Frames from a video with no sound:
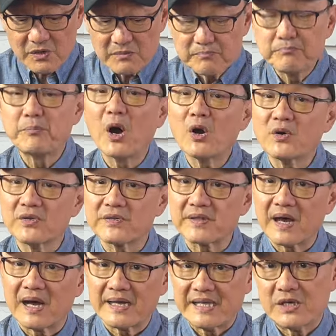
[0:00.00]
both
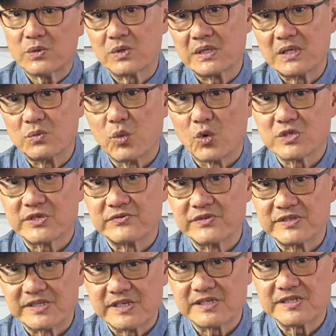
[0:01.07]
are equally water
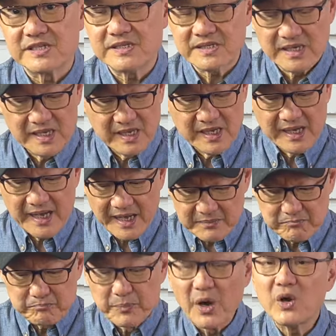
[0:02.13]
resistant
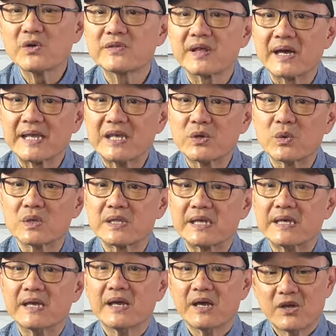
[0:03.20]
and both are
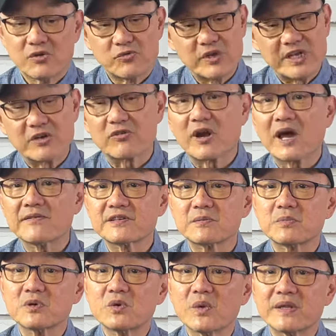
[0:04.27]
equally
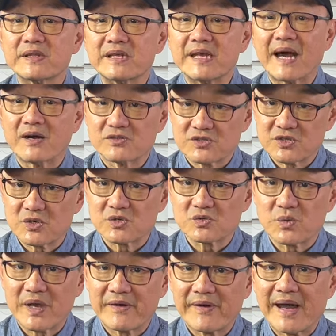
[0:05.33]
recraftable when the outsoles
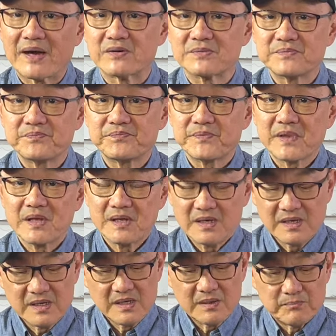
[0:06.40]
wear out.
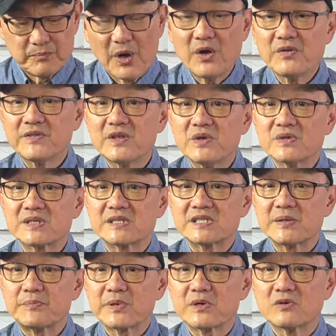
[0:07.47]
Both use the
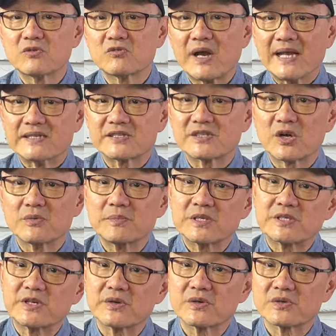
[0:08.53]
typical grantstone
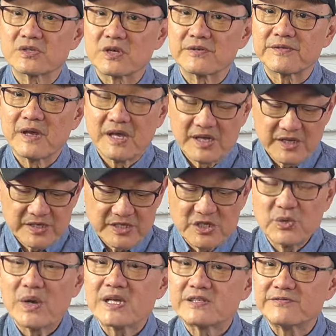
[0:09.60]
materials of
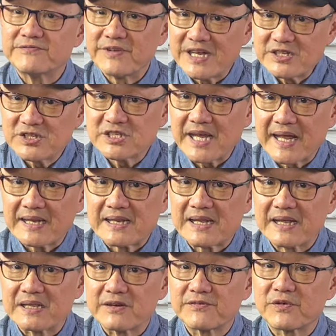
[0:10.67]
US veg tan
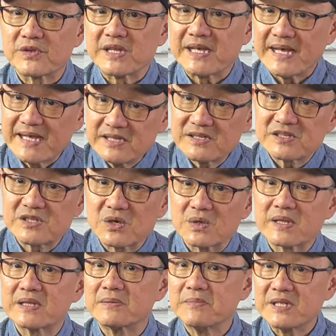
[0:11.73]
leather for the insole
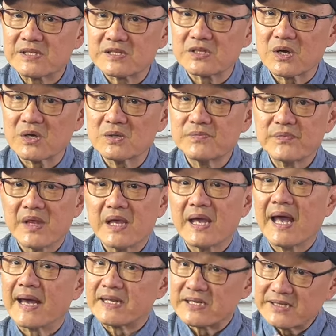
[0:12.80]
and the midsole,
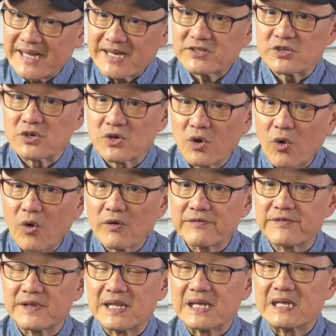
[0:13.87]
and a natural cork
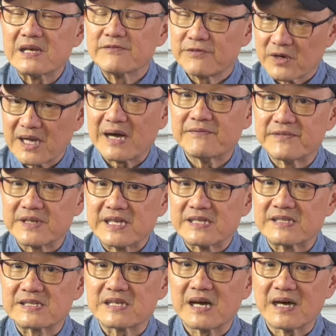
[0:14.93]
filling for comfort
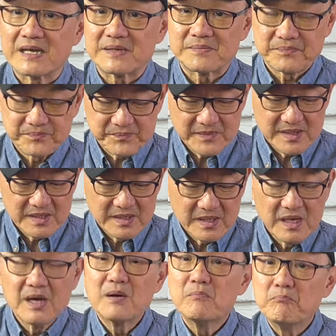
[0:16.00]
inside.
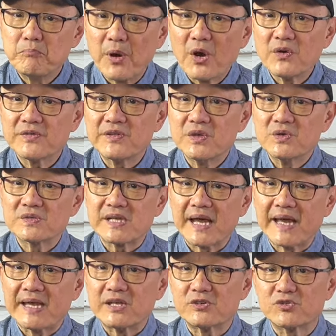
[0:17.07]
Both use
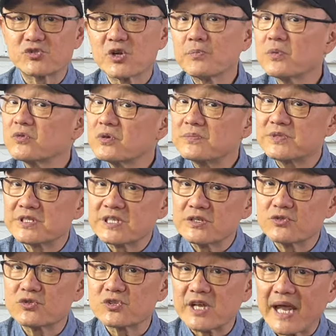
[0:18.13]
a triple rib
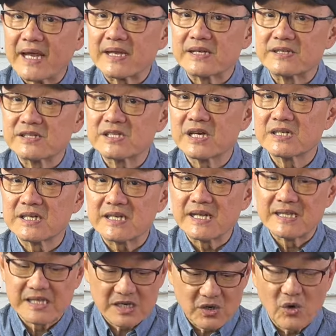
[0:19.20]
steel shank inserted
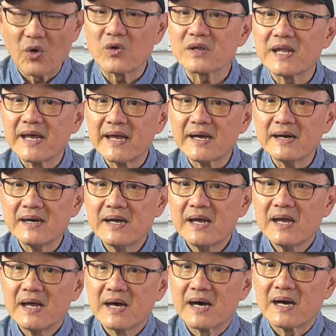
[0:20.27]
in the cork layer
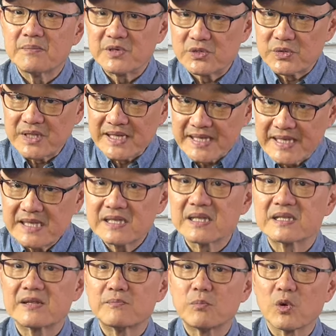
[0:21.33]
between the heel
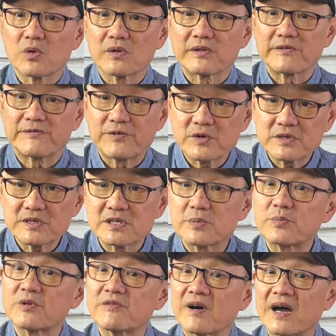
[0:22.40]
and the ball of the foot to
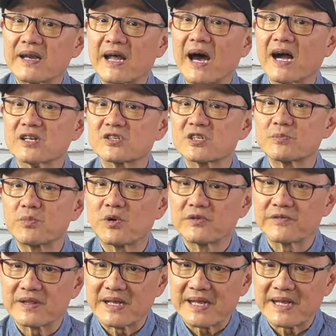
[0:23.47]
provide arch support for the